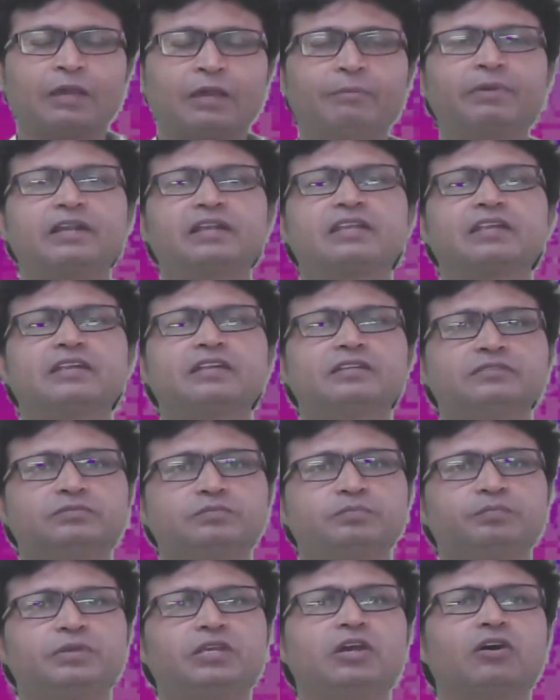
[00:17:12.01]

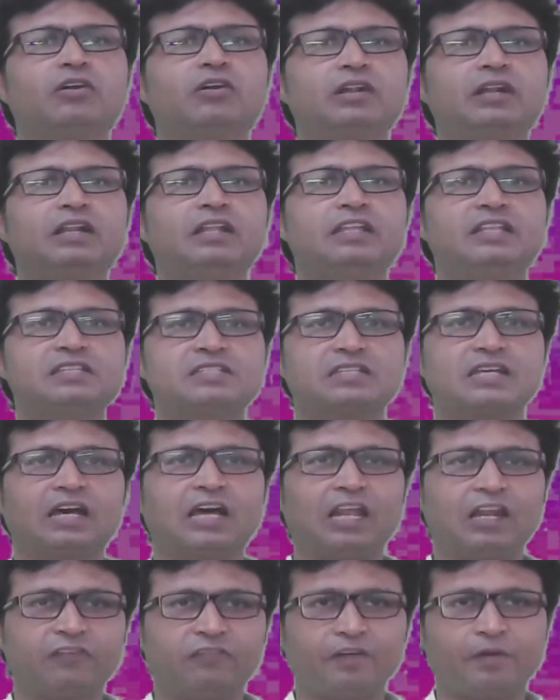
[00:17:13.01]
but beyond these
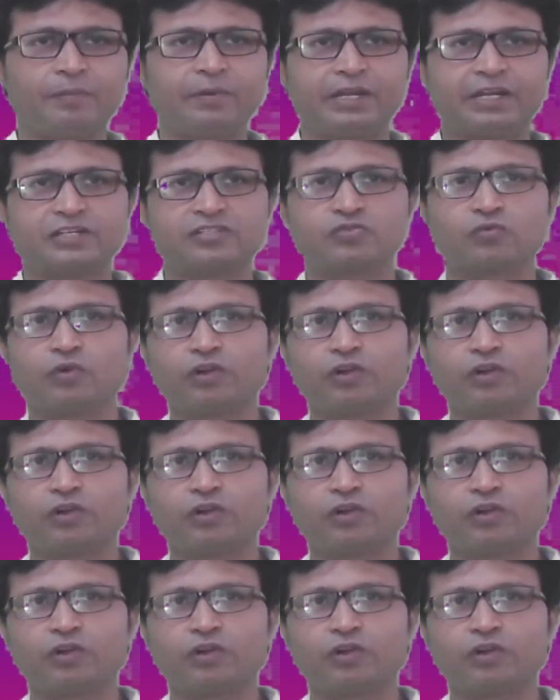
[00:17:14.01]
alphabets,